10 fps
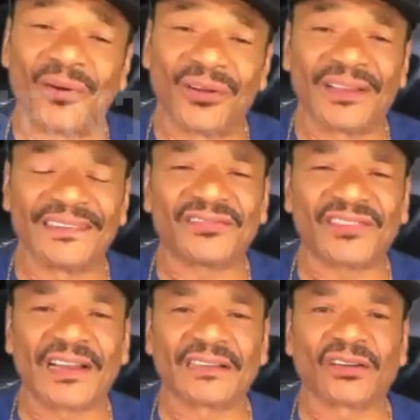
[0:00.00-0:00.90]
well, at least
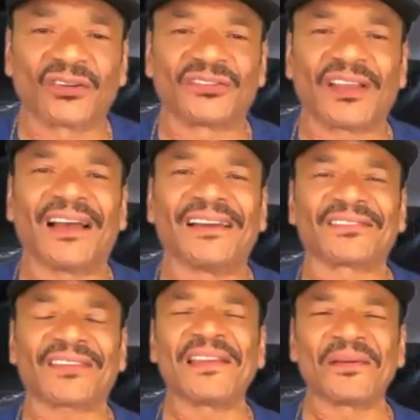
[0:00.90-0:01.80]
I got the good
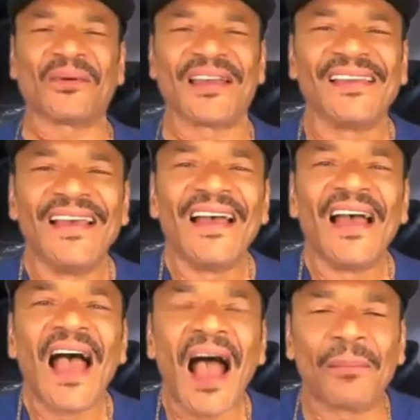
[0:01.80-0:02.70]
tires. Anyway,
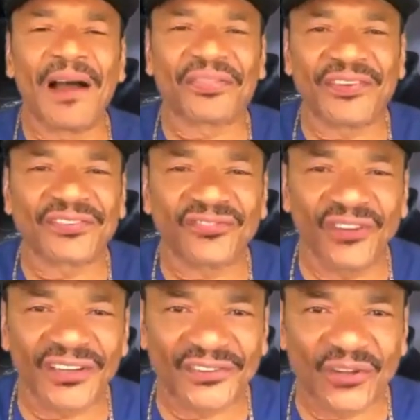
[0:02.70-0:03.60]
how about
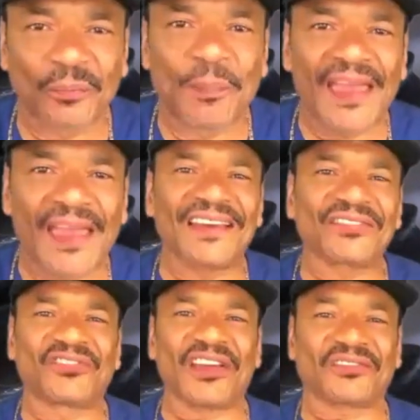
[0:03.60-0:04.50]
this? Look at those
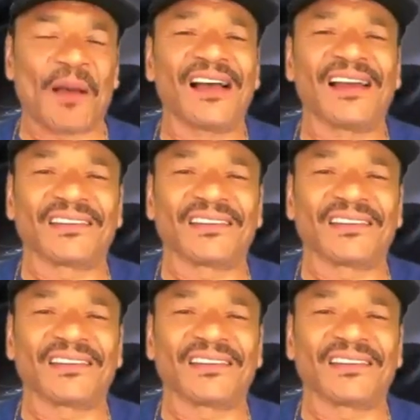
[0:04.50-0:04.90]
badass jets